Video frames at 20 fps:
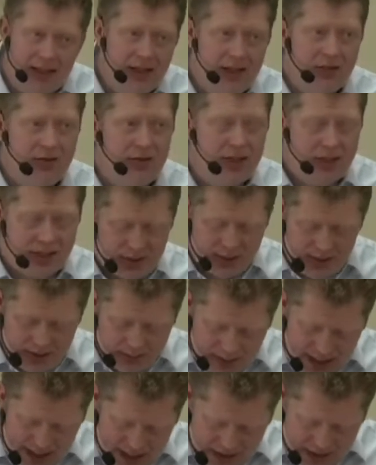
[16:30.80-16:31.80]
the interests,
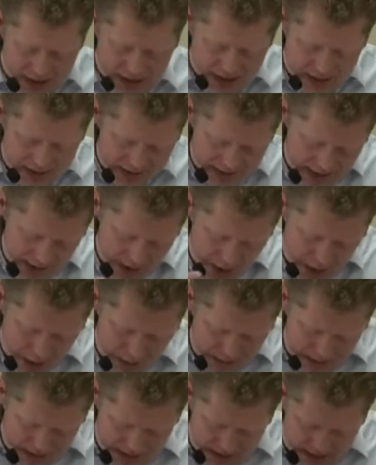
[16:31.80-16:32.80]
the passions, the
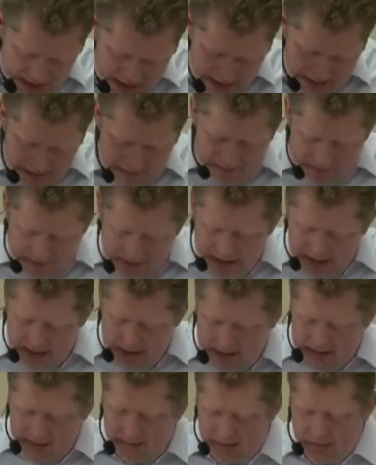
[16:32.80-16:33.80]
hopes and
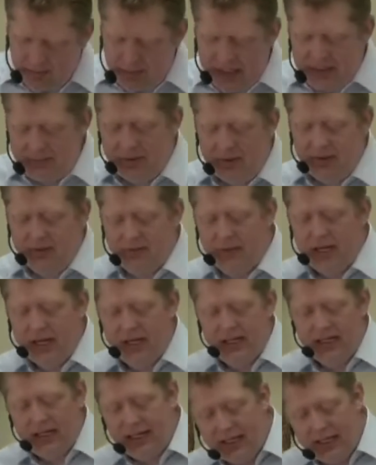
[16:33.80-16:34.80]
fears of the people of
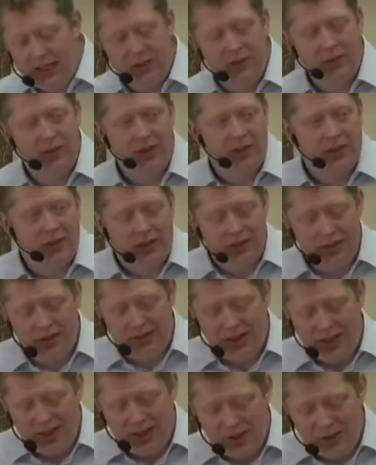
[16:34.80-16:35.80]
Kingswood so that